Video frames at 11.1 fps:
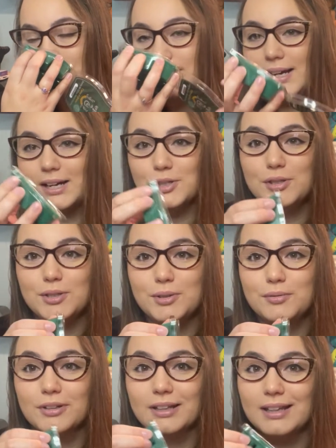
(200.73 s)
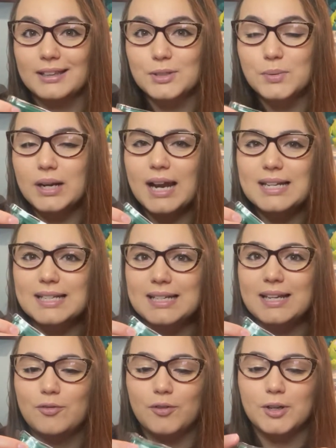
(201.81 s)
I actually do really like this one. I didn't
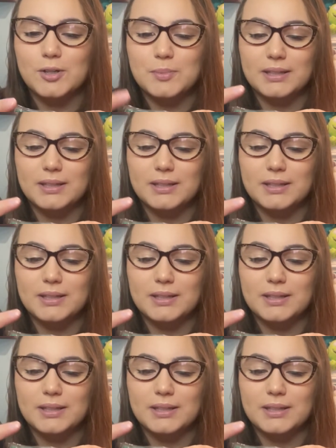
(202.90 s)
at first,